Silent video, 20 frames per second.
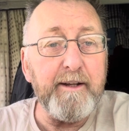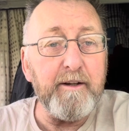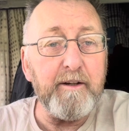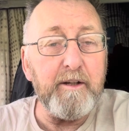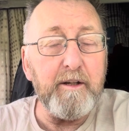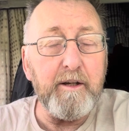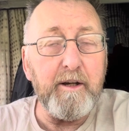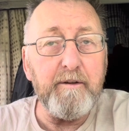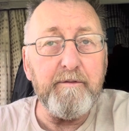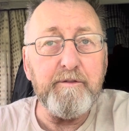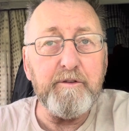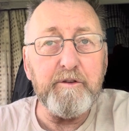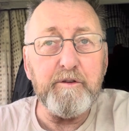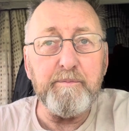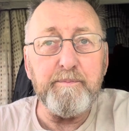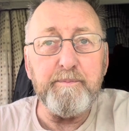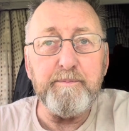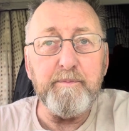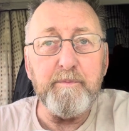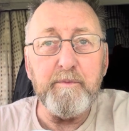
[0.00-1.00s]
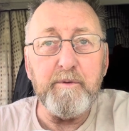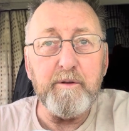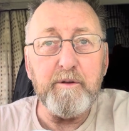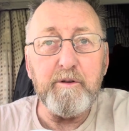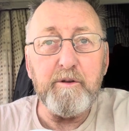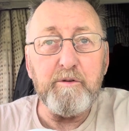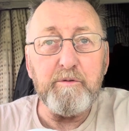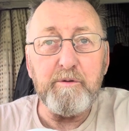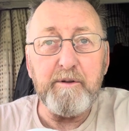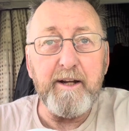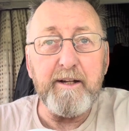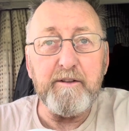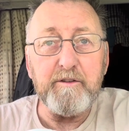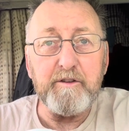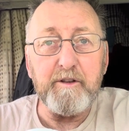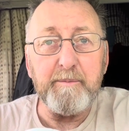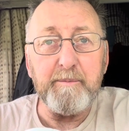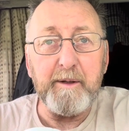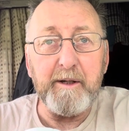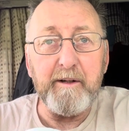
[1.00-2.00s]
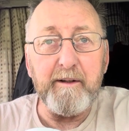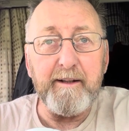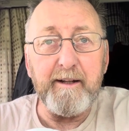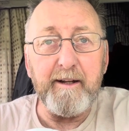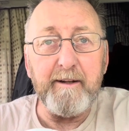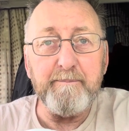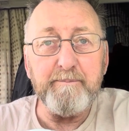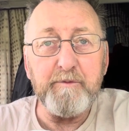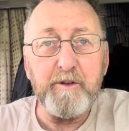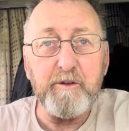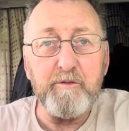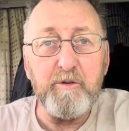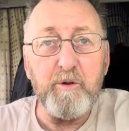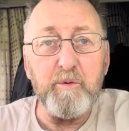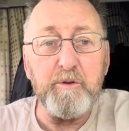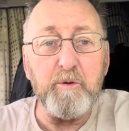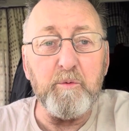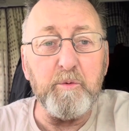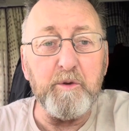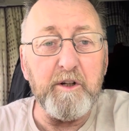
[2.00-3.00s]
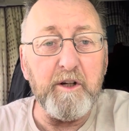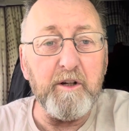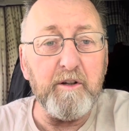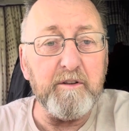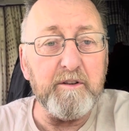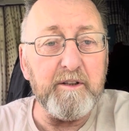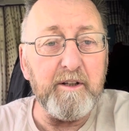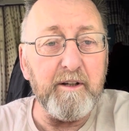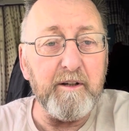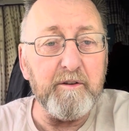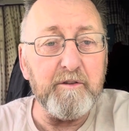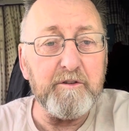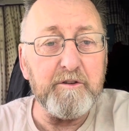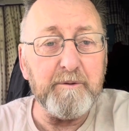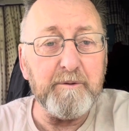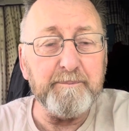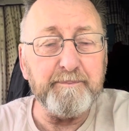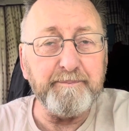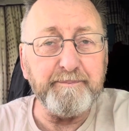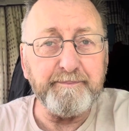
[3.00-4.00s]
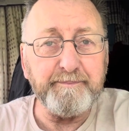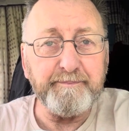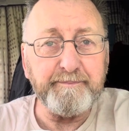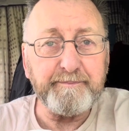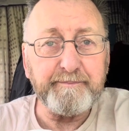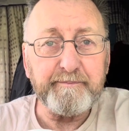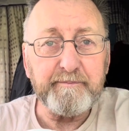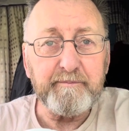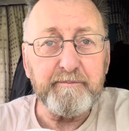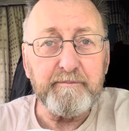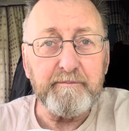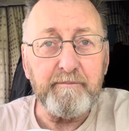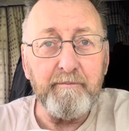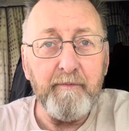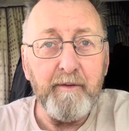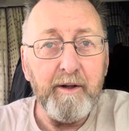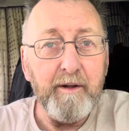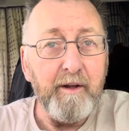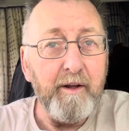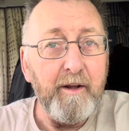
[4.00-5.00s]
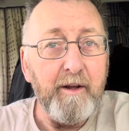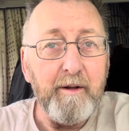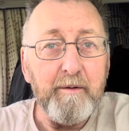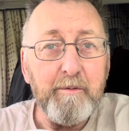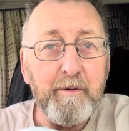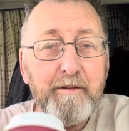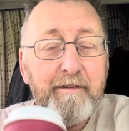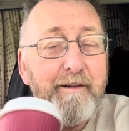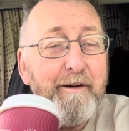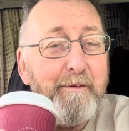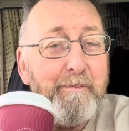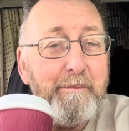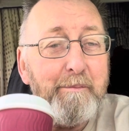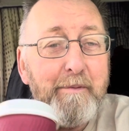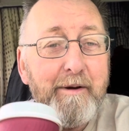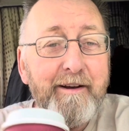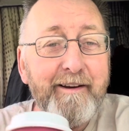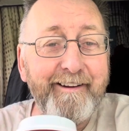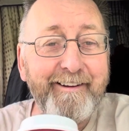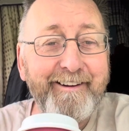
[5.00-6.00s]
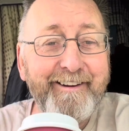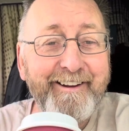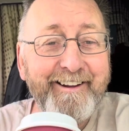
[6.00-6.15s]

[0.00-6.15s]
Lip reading: I'd love to create something like that. I've got all the ideas, but no money.